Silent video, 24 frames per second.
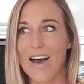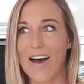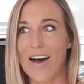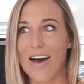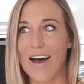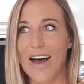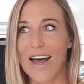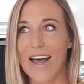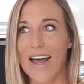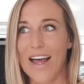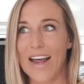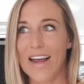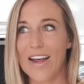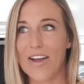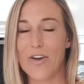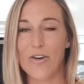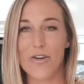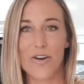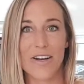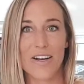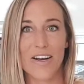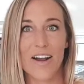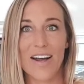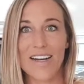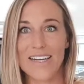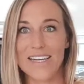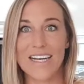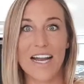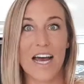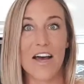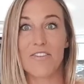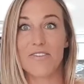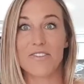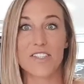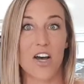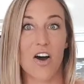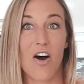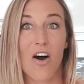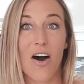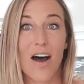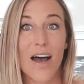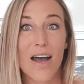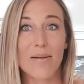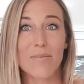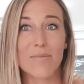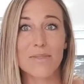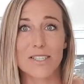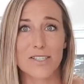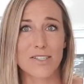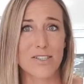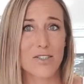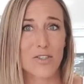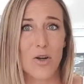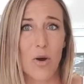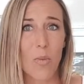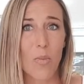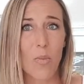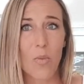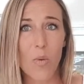I couldn't I didn't have time to stop